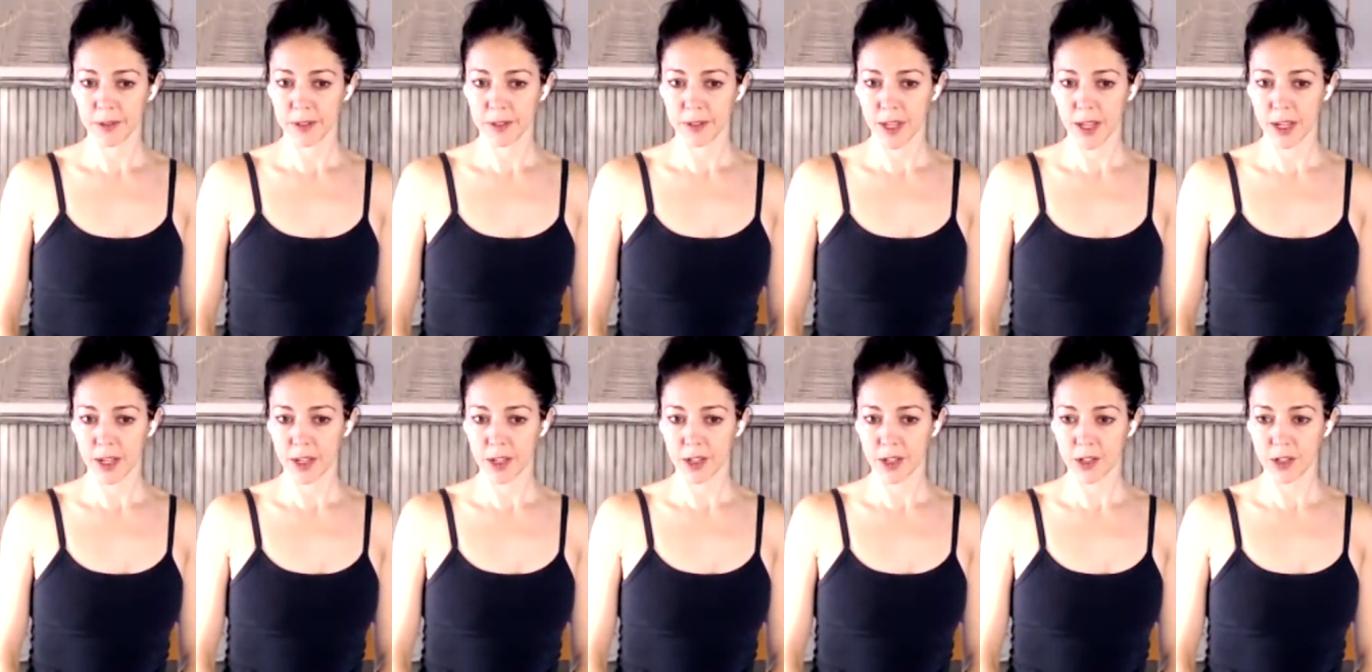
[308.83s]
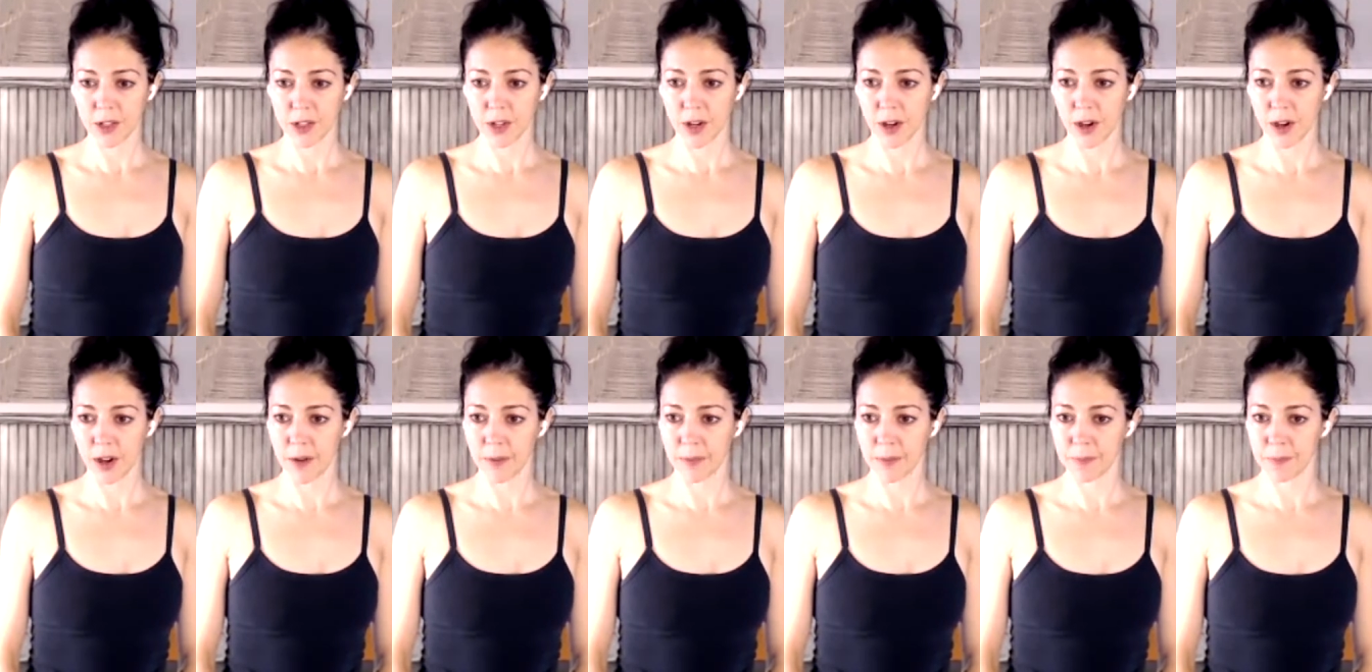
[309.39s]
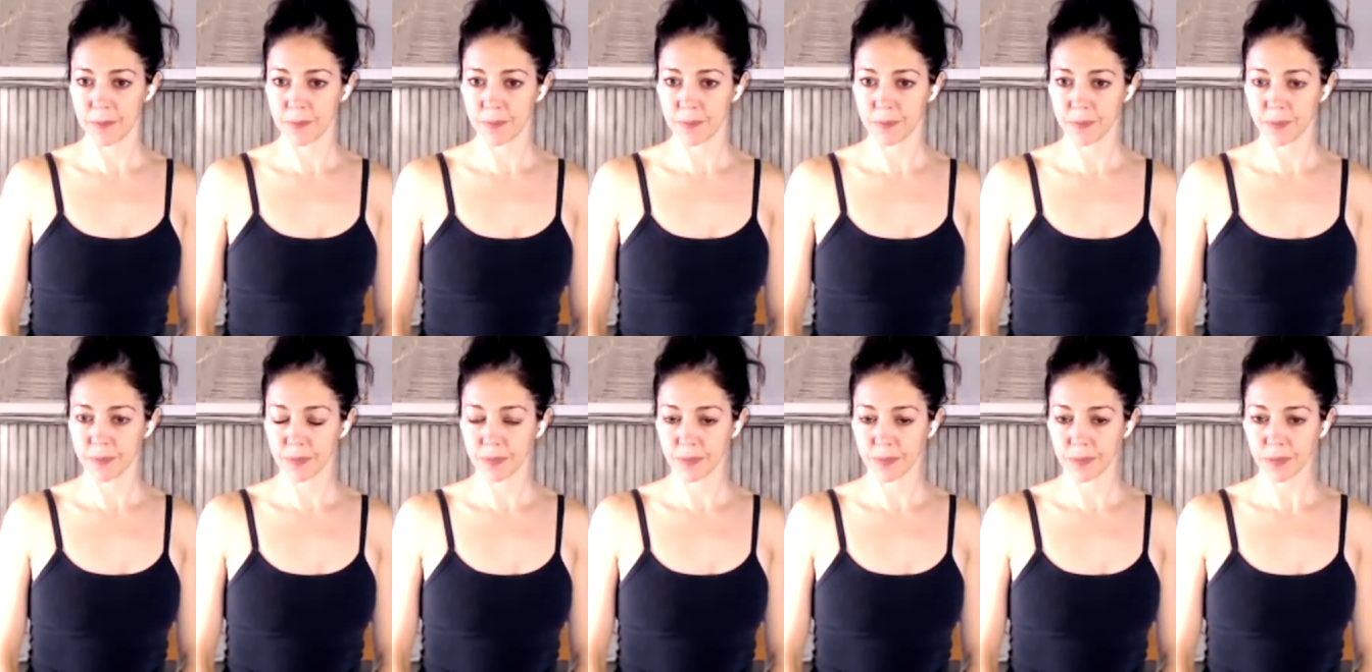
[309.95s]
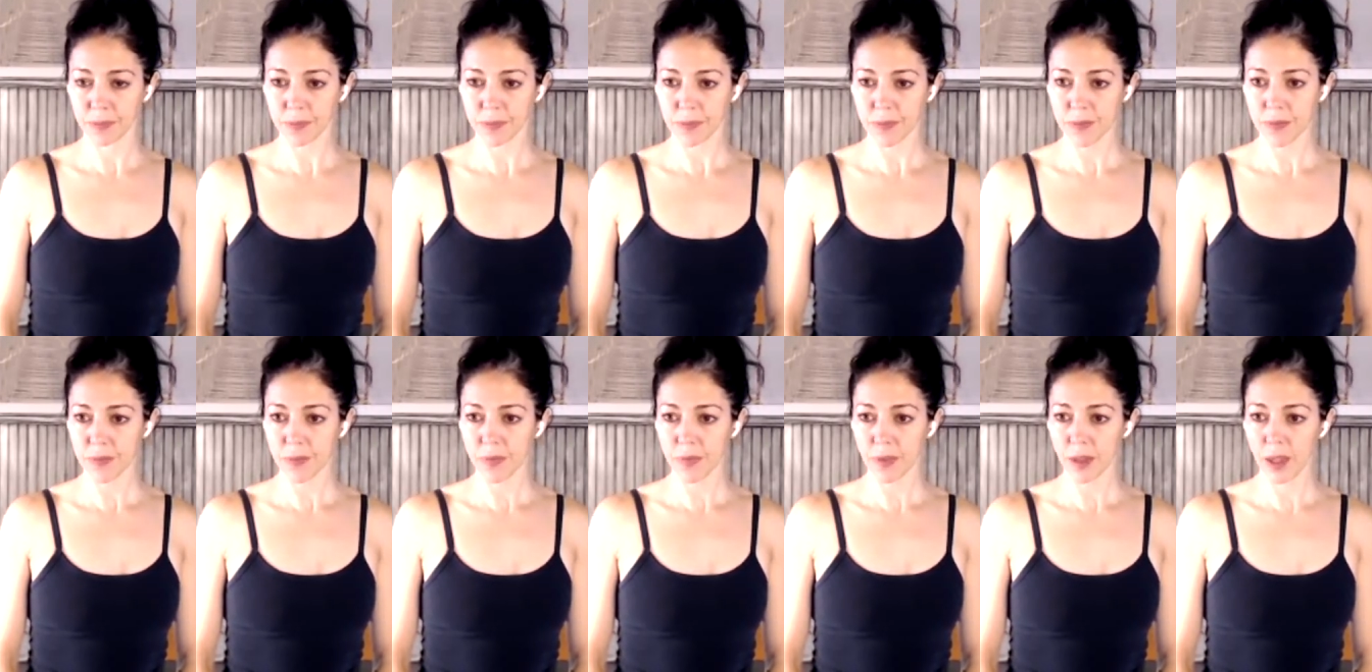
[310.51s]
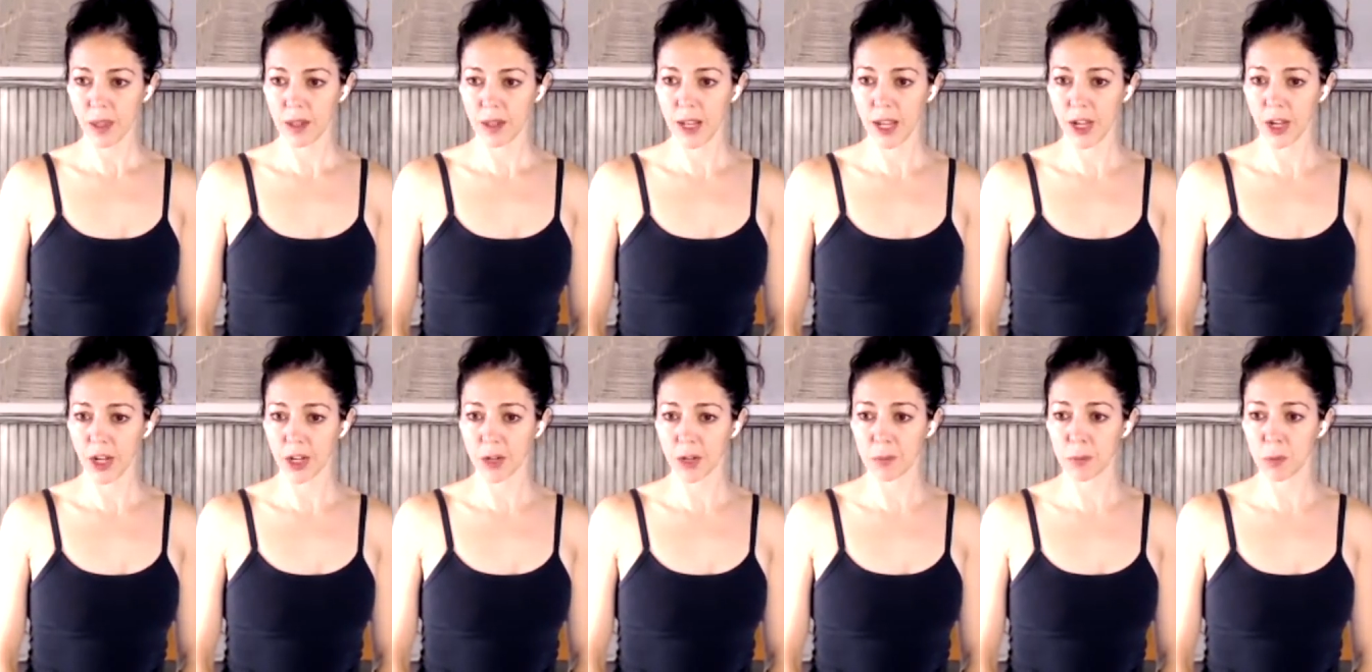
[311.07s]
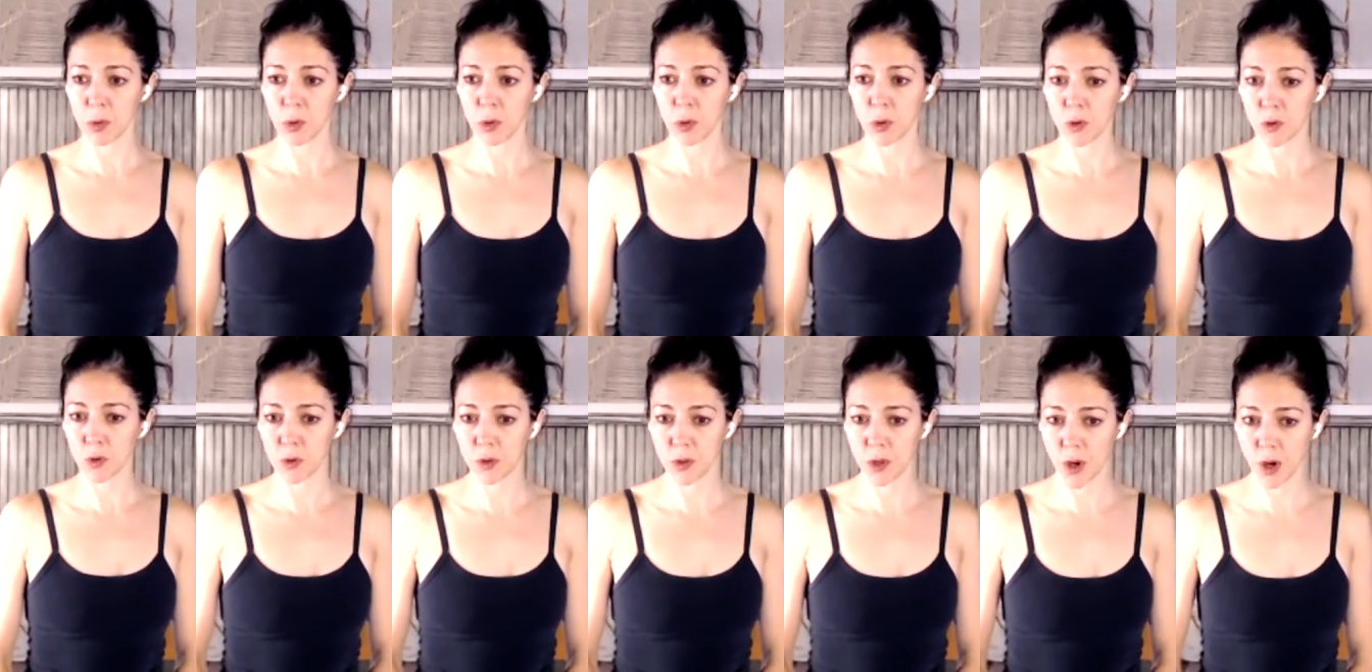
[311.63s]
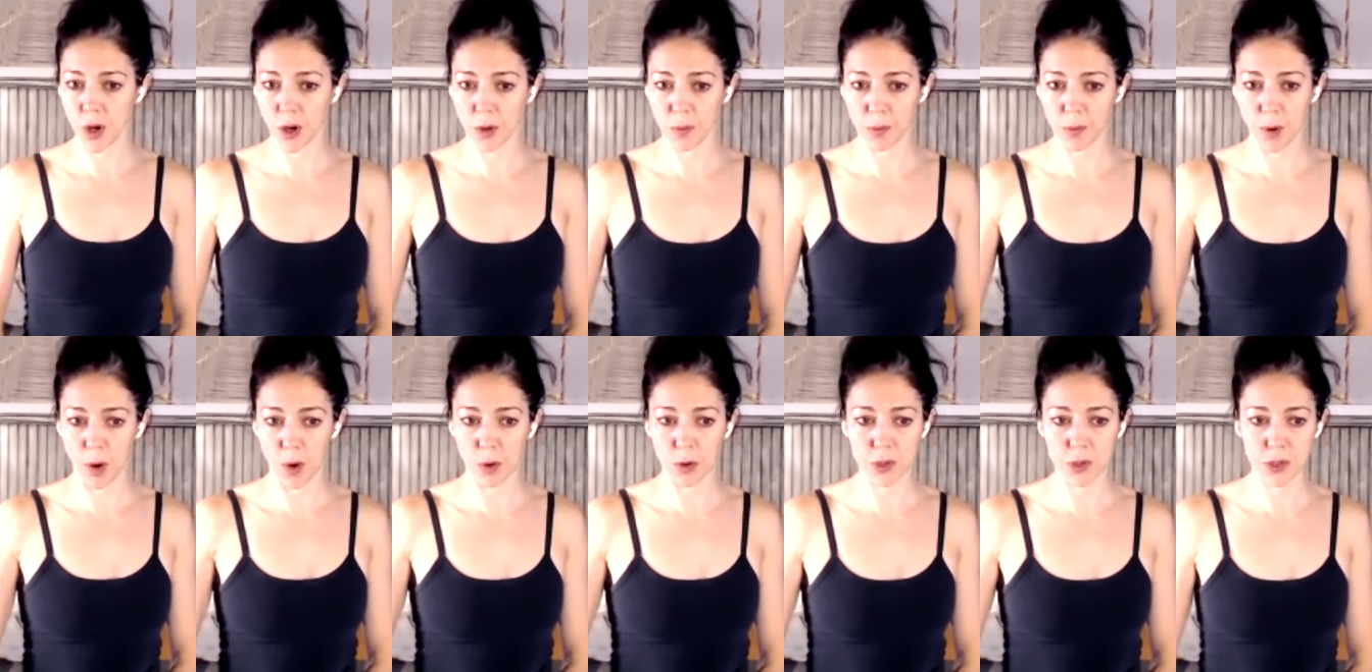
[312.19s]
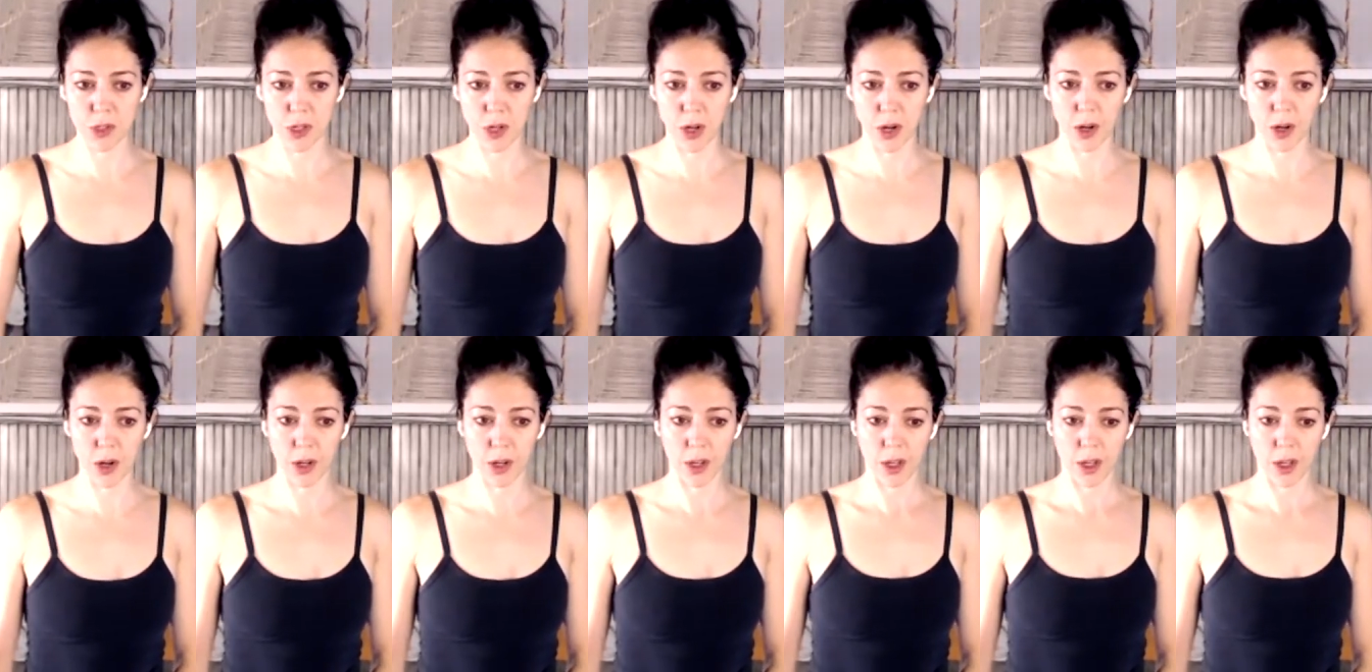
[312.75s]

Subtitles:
Take your time. And you're going to move the bolster